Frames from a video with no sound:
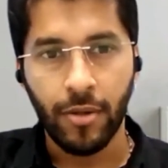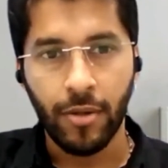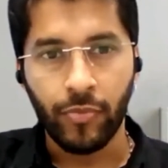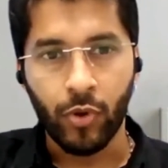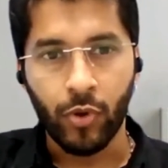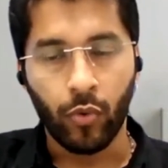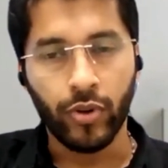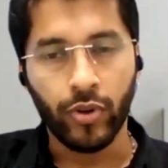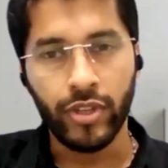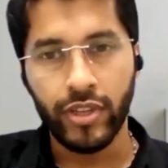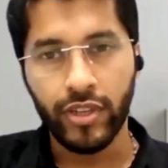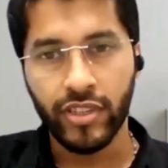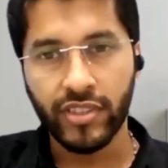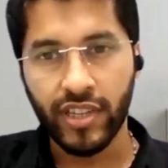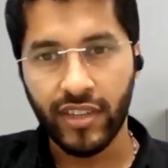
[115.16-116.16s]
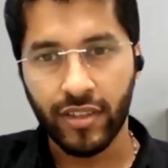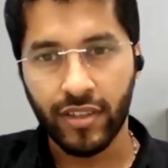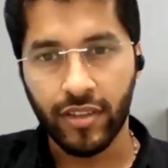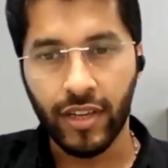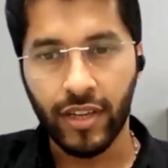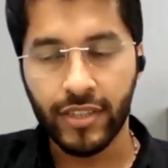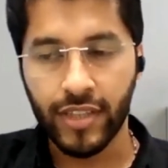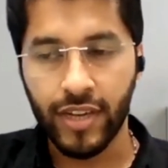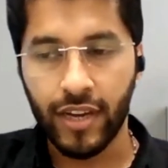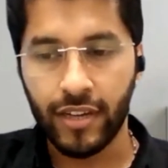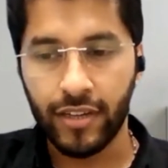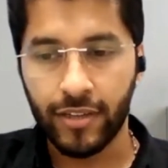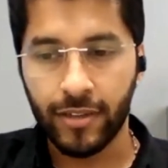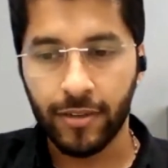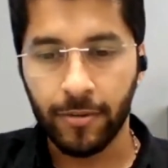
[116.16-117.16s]
Over the years, I realized
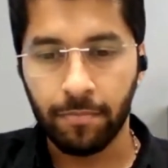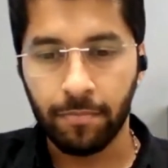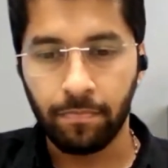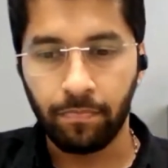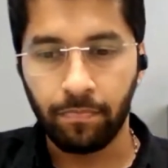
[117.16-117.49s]
that